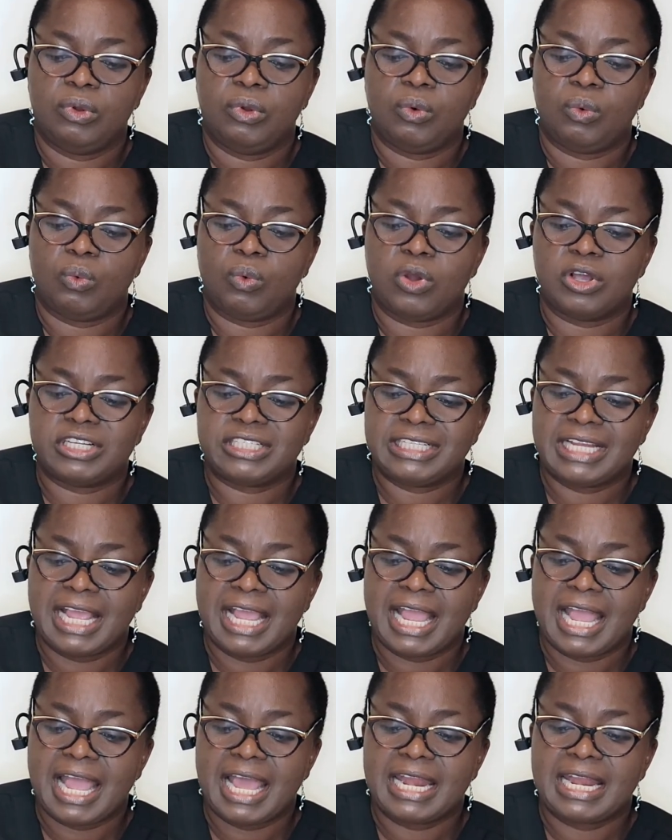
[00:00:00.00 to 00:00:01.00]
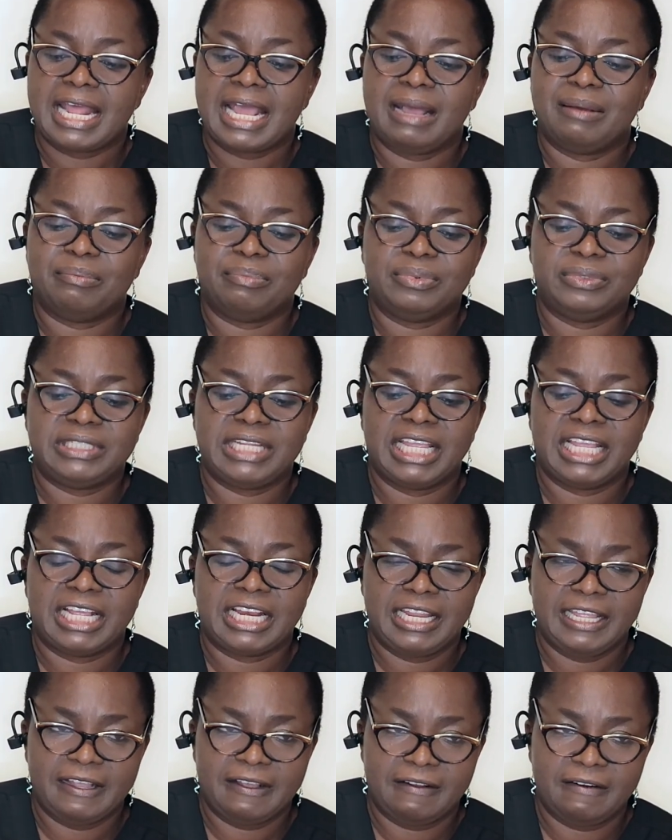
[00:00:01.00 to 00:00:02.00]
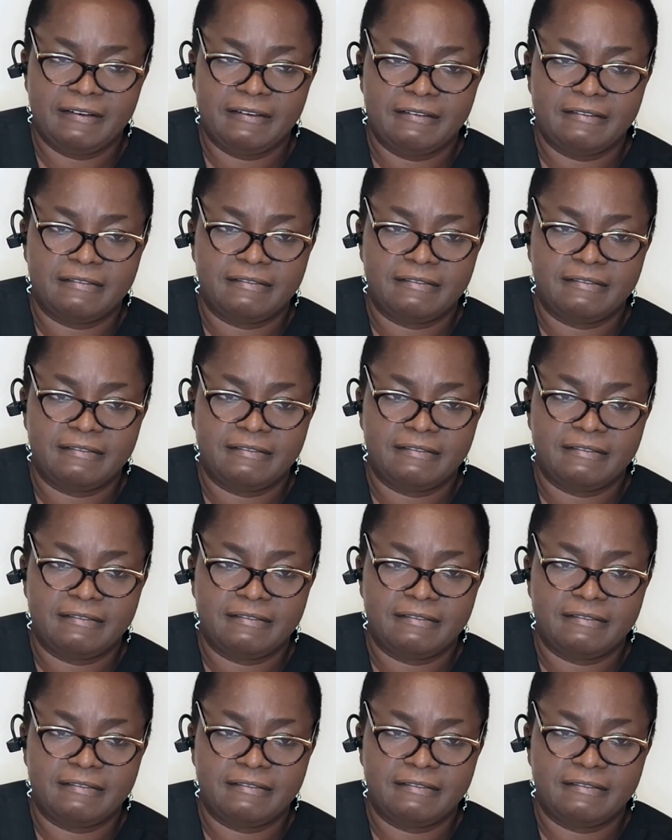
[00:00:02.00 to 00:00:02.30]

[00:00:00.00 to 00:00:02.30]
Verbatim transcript: Wash your hand and put a clean glove.